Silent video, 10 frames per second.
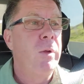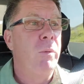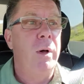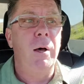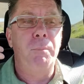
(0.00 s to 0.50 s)

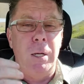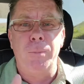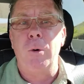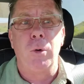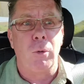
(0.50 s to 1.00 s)
Well,
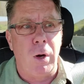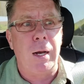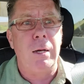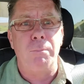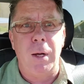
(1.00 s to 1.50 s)
people were
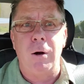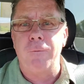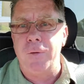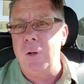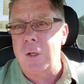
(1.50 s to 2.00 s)
wanting better
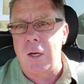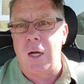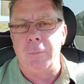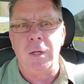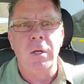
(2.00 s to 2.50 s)
fuel
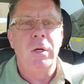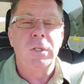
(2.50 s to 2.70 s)
economy.